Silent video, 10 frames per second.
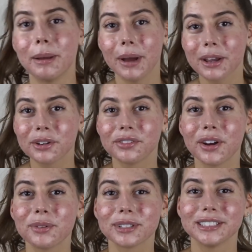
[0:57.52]
My
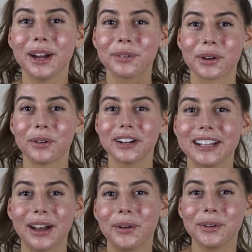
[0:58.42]
microphone was not
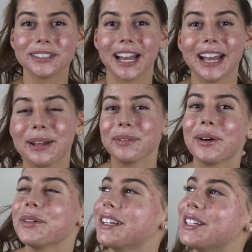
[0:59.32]
recording that whole time, the whole